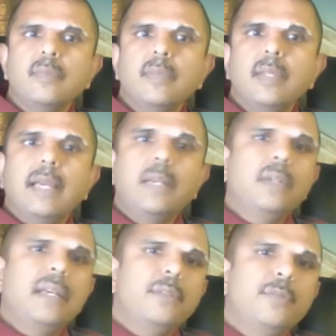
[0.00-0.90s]
I don't
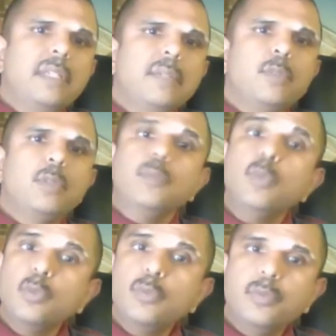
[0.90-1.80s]
have the freedom to
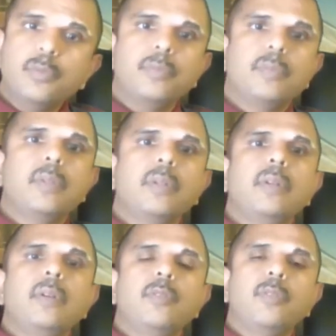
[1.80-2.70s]
move
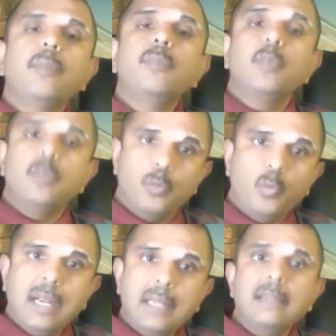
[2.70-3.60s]
from
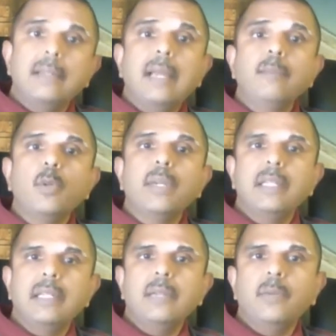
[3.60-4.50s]
where I'm located
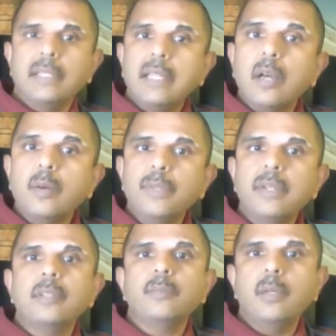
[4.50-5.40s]
at right now
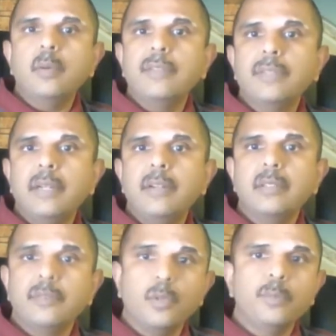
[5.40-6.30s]
because my wife carries
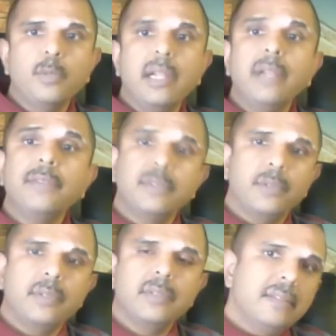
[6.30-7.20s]
affordable health
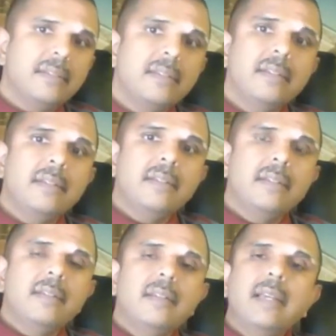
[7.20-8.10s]
insurance
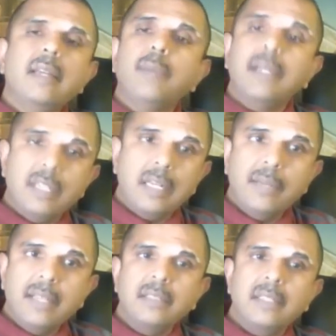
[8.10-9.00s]
and my job
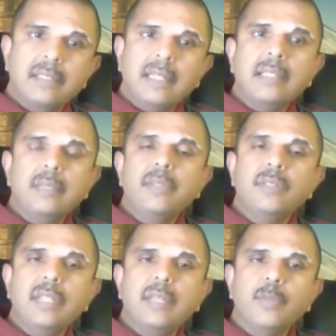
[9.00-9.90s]
hasn't exactly been
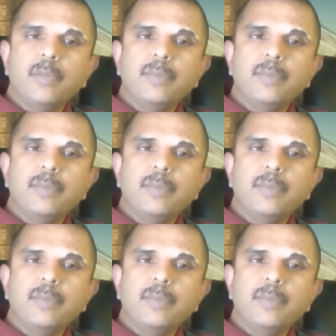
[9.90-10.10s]
stable.